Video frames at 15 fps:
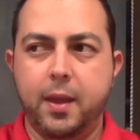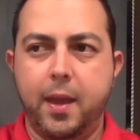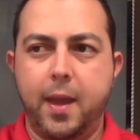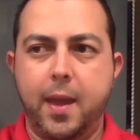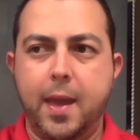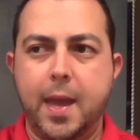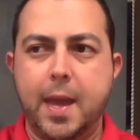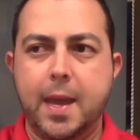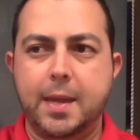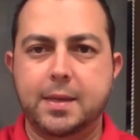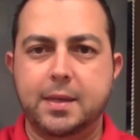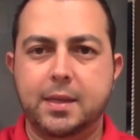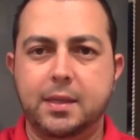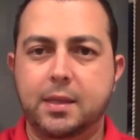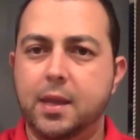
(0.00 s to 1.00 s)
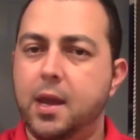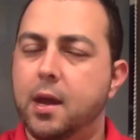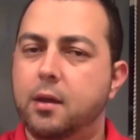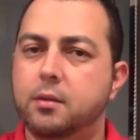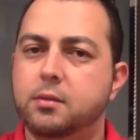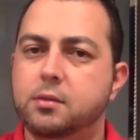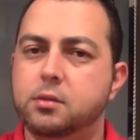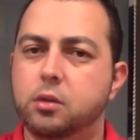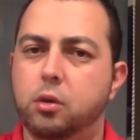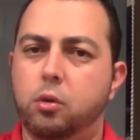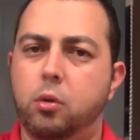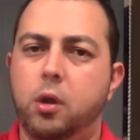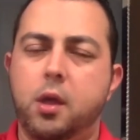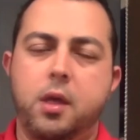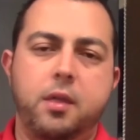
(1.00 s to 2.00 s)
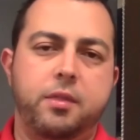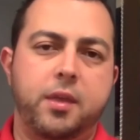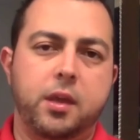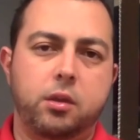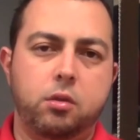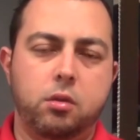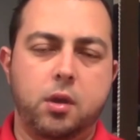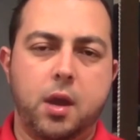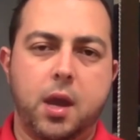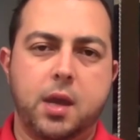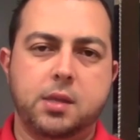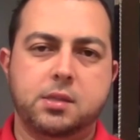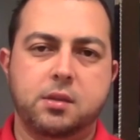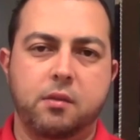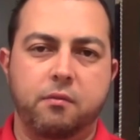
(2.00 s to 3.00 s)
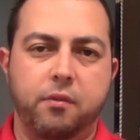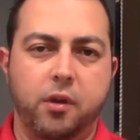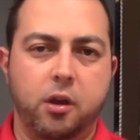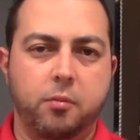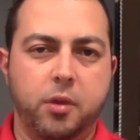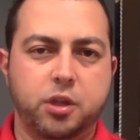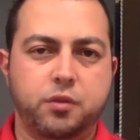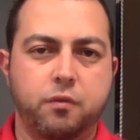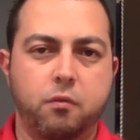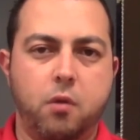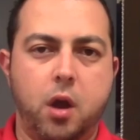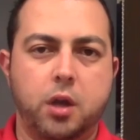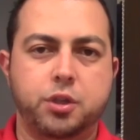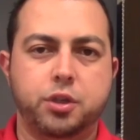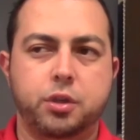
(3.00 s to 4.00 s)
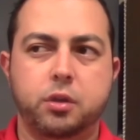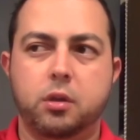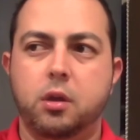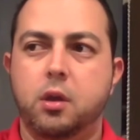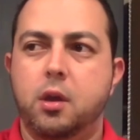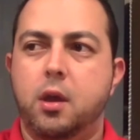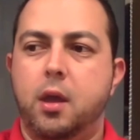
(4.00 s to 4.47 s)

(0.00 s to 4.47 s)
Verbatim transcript: And uh, yeah, so thank you guys very much for watching.